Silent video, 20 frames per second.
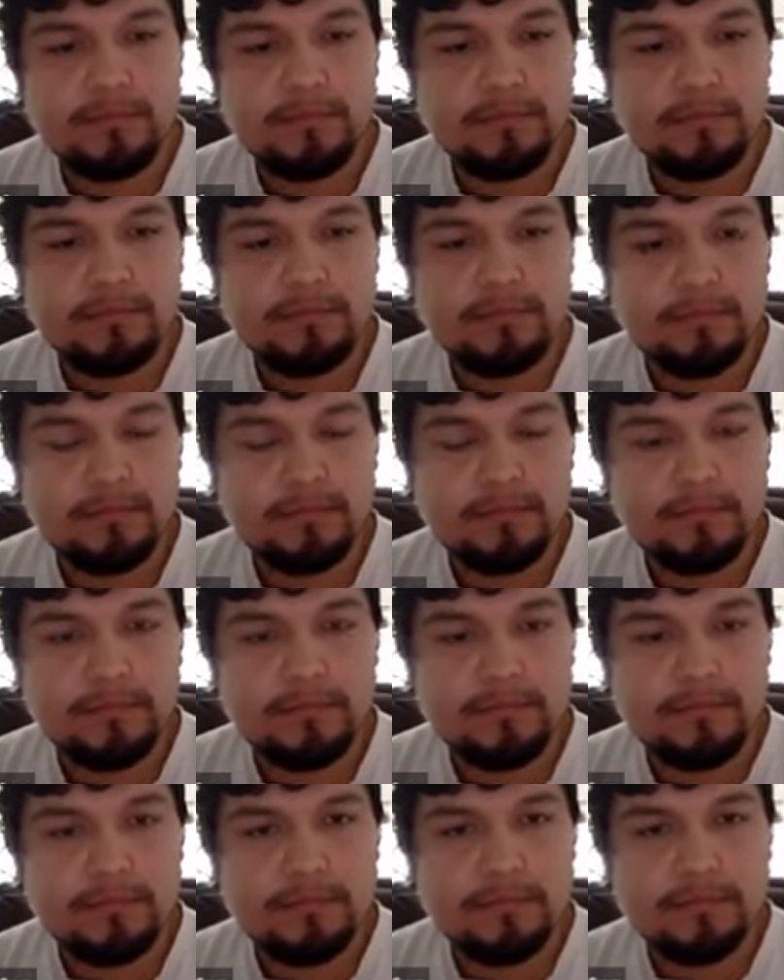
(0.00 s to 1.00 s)

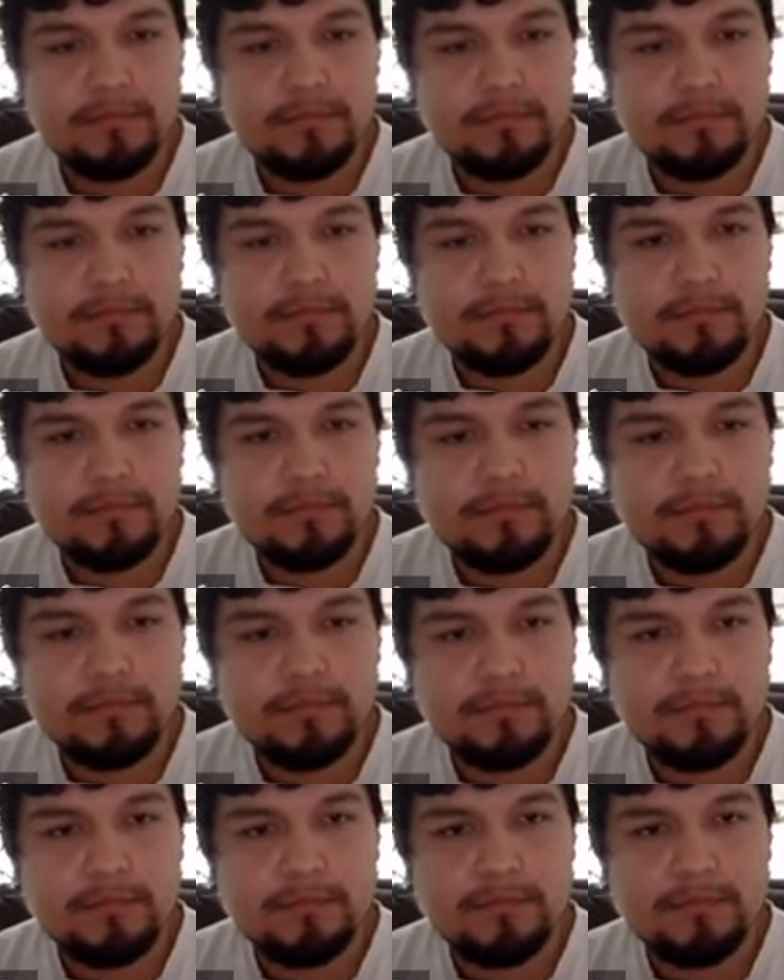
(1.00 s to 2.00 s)

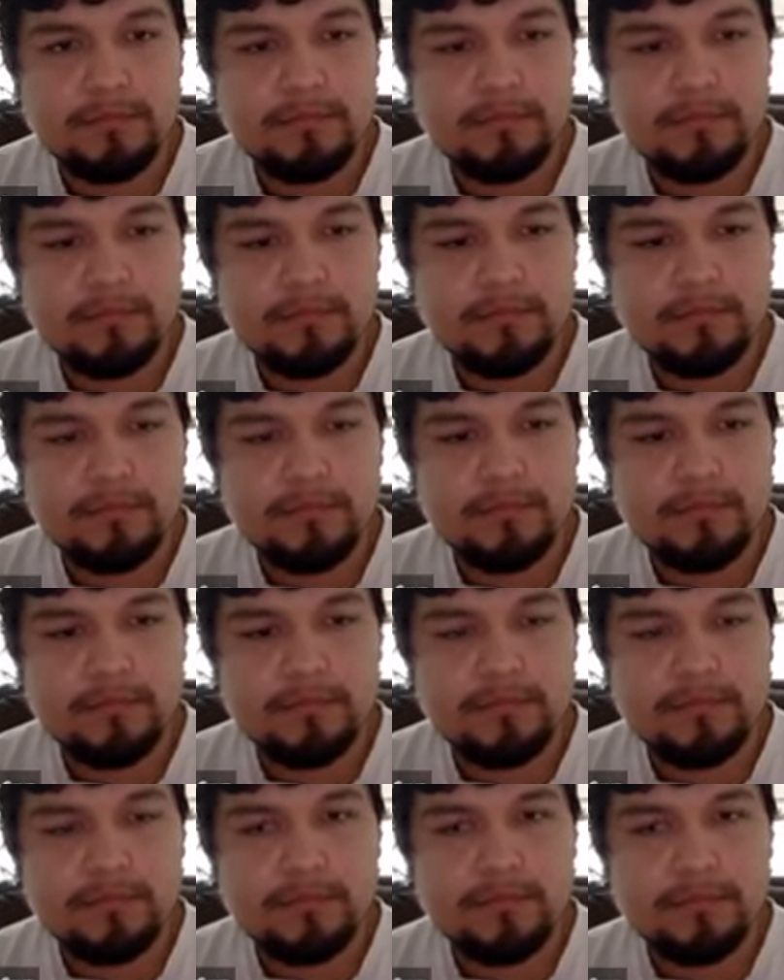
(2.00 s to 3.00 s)
The person shown says nothing.